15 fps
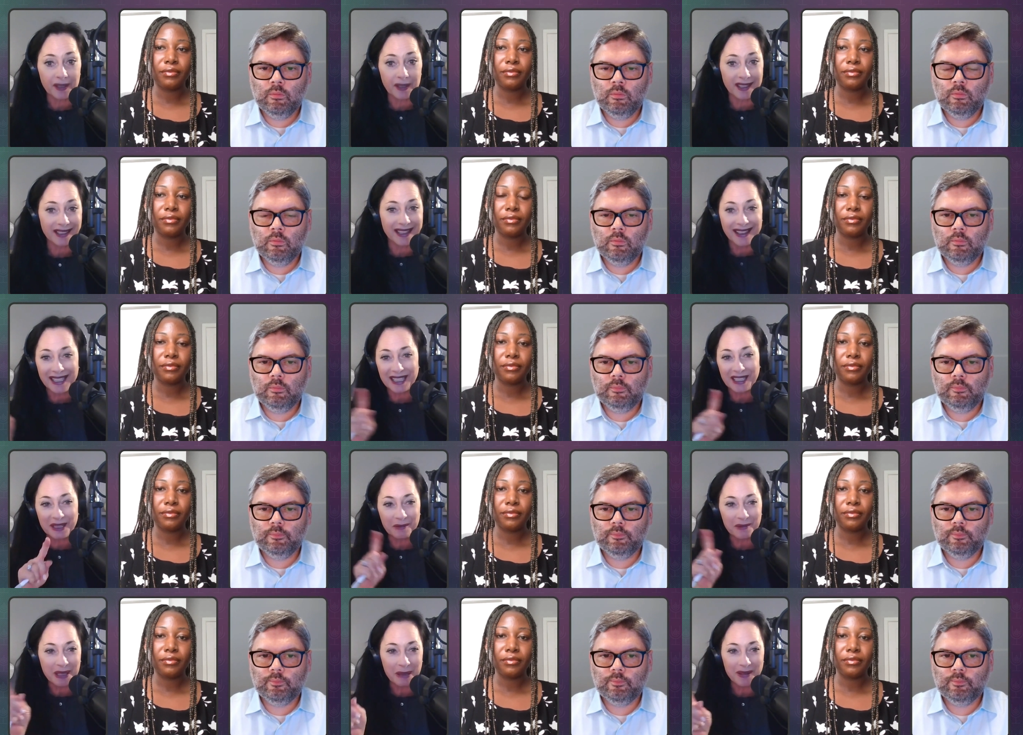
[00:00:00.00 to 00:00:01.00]
Speaker 1: because I think
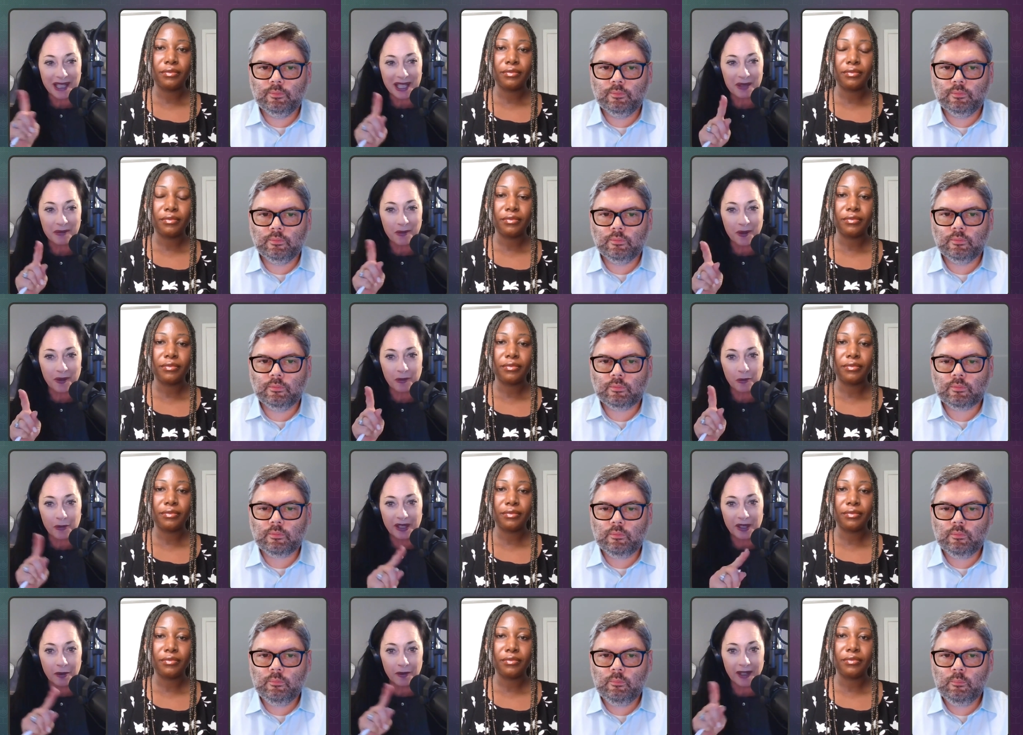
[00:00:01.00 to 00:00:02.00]
sometimes that's where
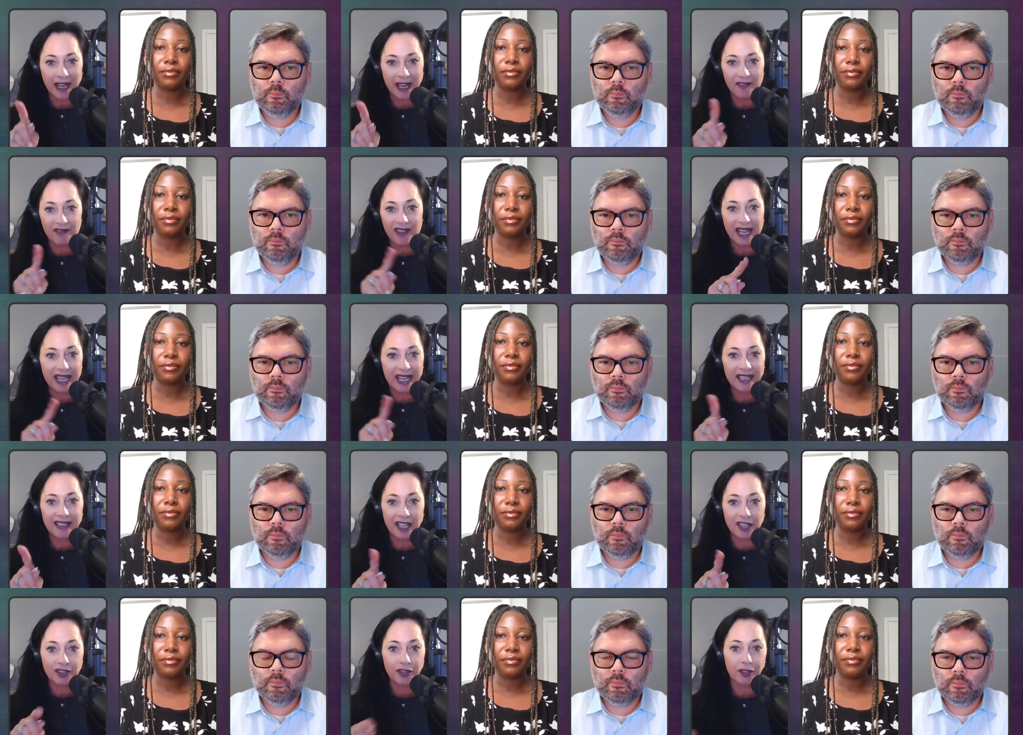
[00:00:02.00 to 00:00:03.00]
we don't have that
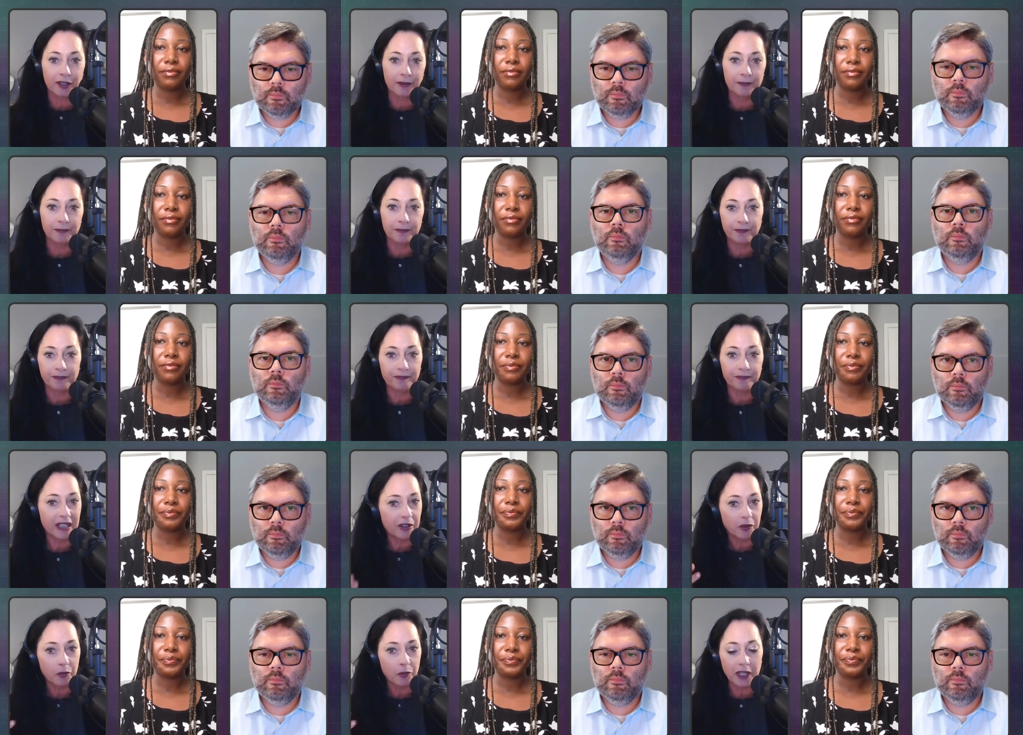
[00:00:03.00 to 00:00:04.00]
connector,
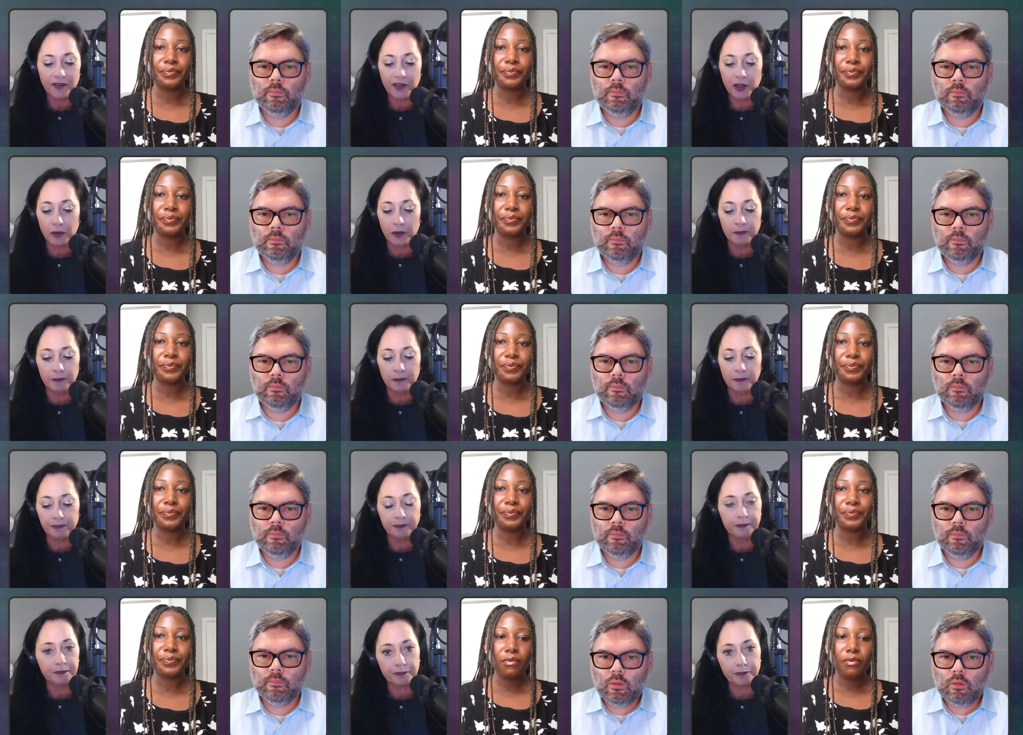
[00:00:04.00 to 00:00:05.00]
either one of you.
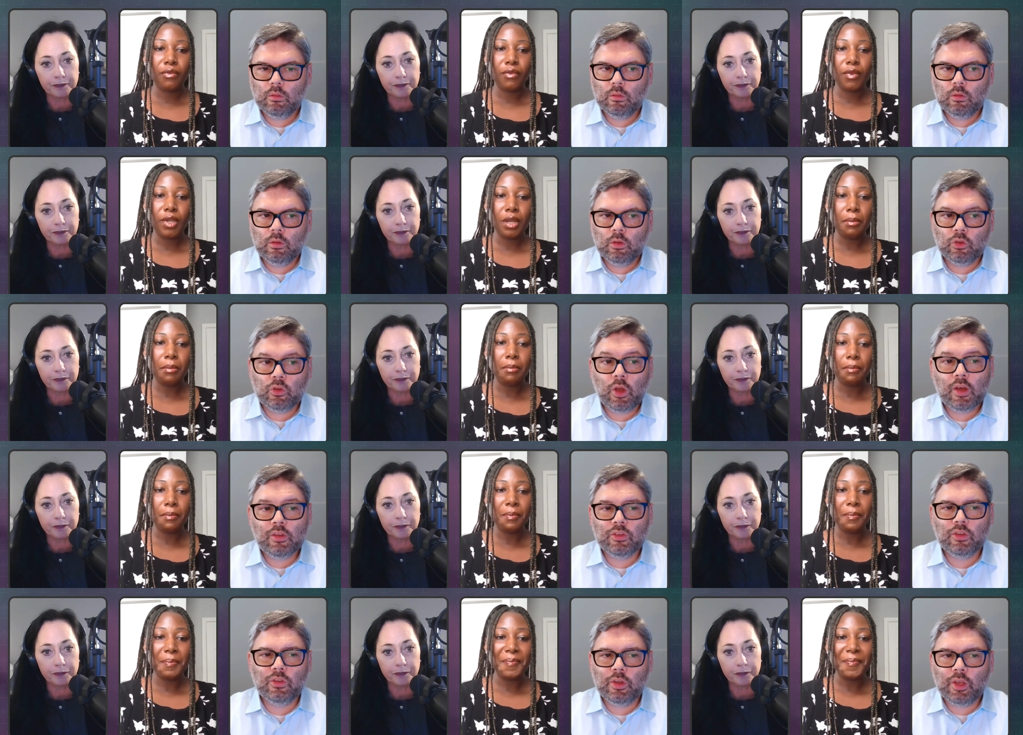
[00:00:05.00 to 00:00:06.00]
Speaker 2: So,
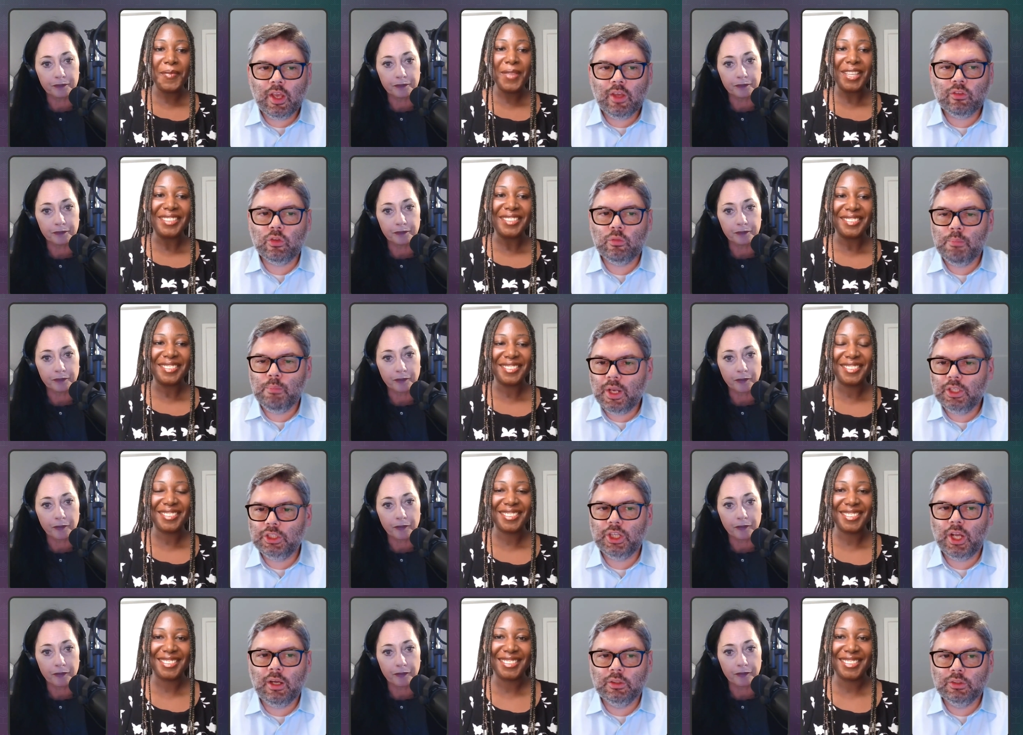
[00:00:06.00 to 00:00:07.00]
as is the case with many
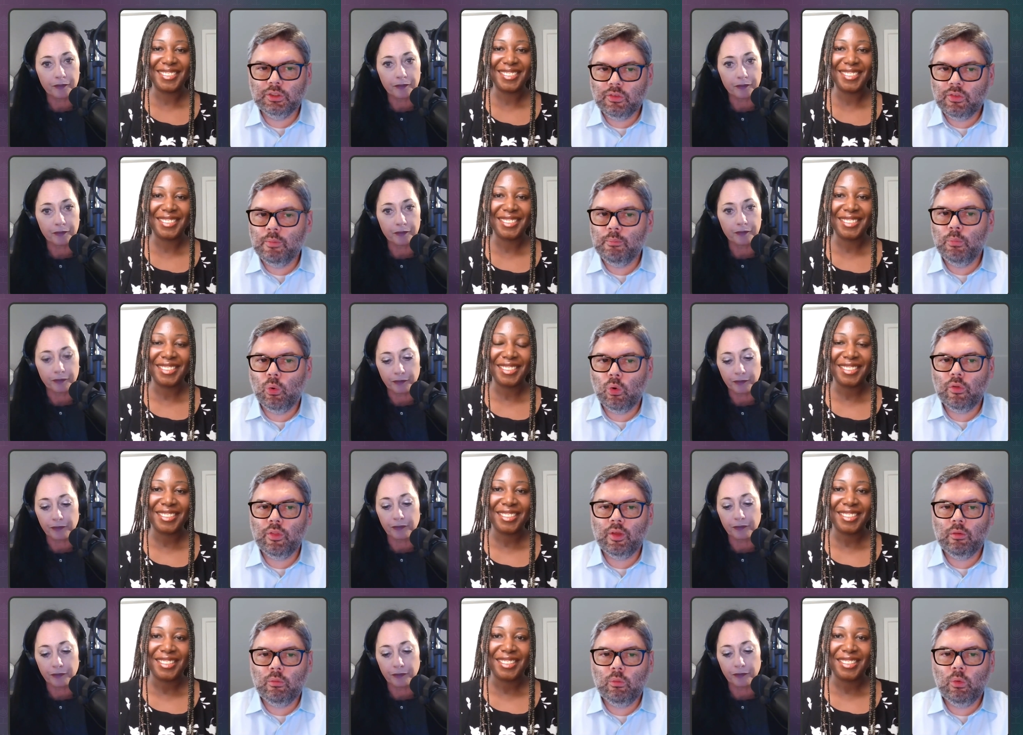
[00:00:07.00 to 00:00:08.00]
challenges, the more
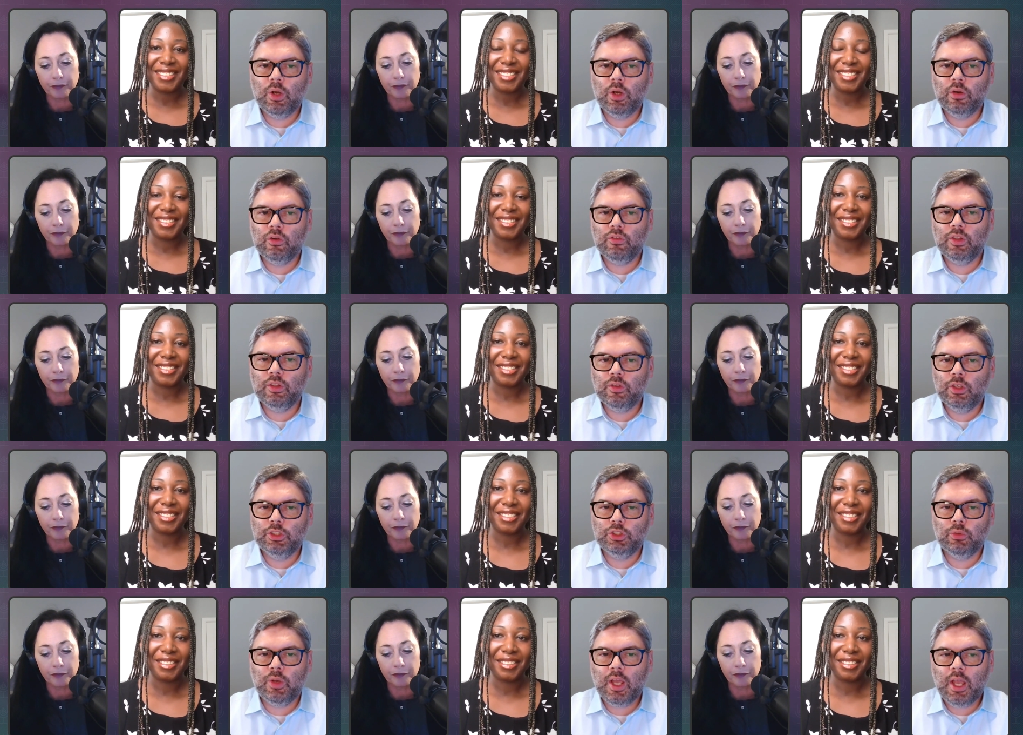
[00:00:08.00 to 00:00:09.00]
that one understands the
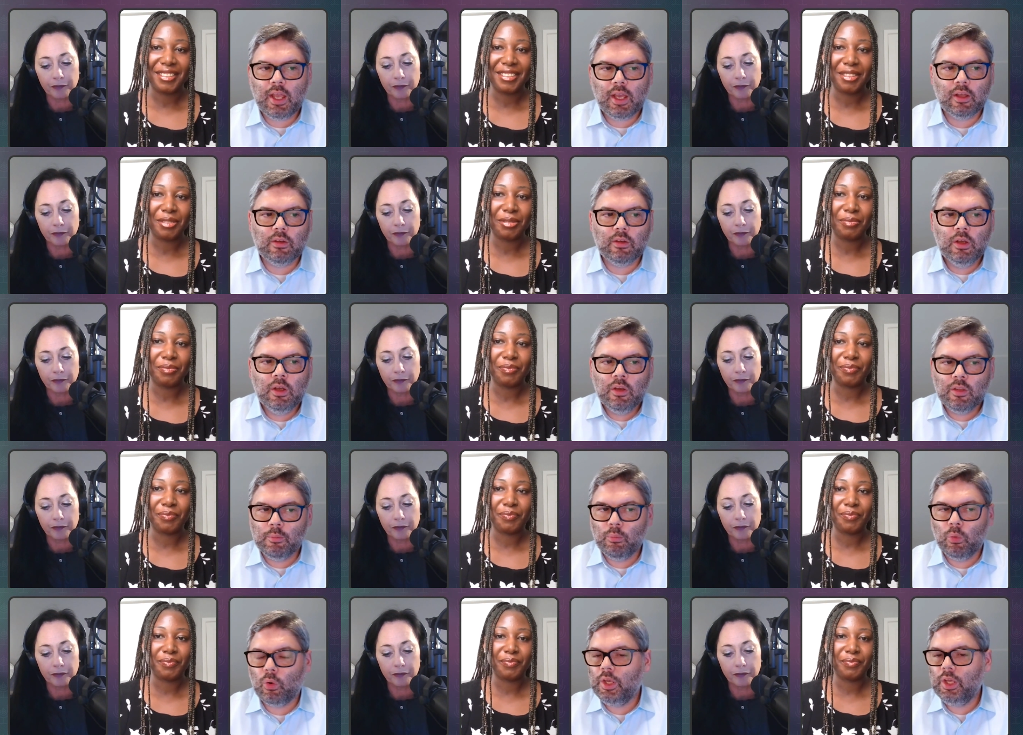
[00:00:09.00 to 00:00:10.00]
issue at hand, the
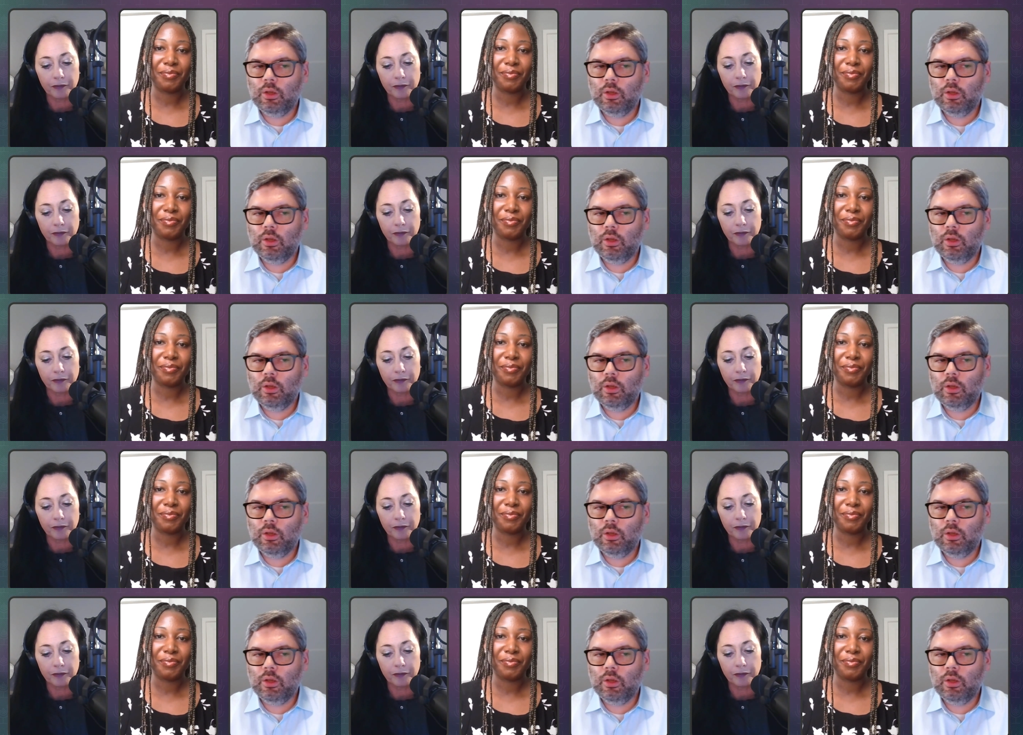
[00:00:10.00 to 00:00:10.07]
more